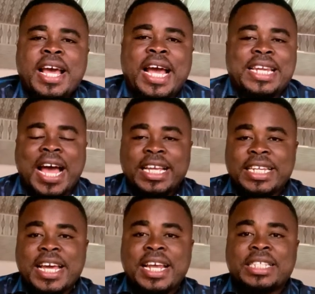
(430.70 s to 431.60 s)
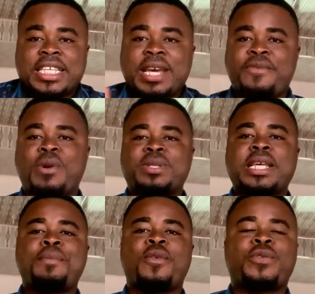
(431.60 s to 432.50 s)
And the idea that came from
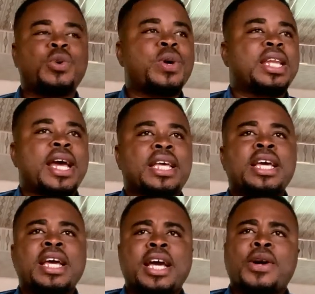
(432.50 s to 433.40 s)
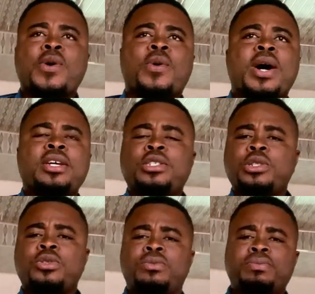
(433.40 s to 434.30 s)
some of you were like, Ekow, why don't
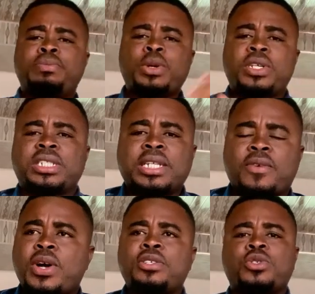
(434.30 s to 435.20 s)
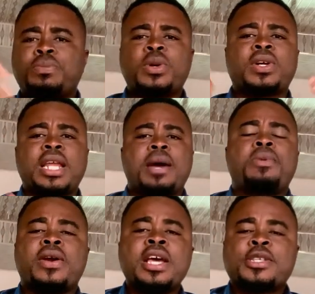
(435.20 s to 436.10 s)
you build a shelf? Why don't you build a
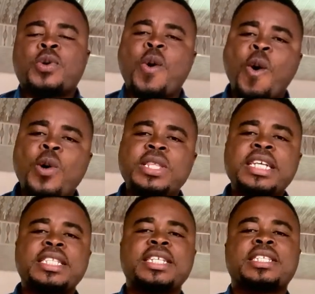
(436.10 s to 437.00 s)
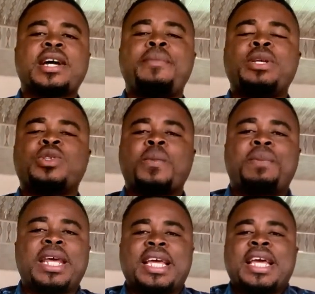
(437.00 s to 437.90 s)
library? So all these things come into
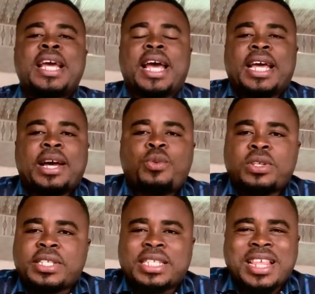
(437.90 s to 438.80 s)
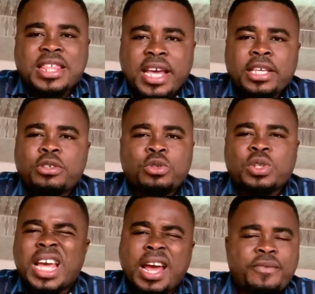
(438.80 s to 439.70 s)
play, and I want to say thank you
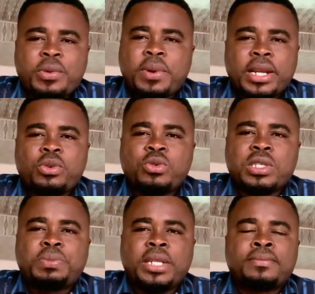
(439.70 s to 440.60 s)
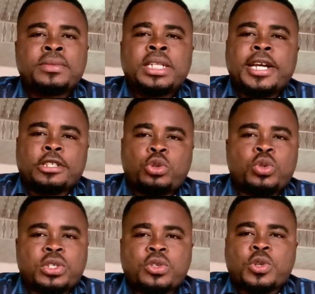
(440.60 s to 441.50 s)
to everybody who has been a
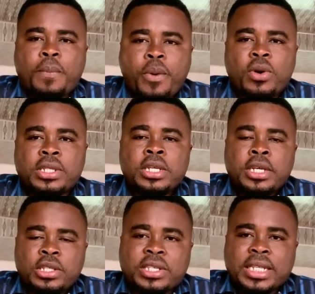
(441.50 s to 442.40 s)
total support to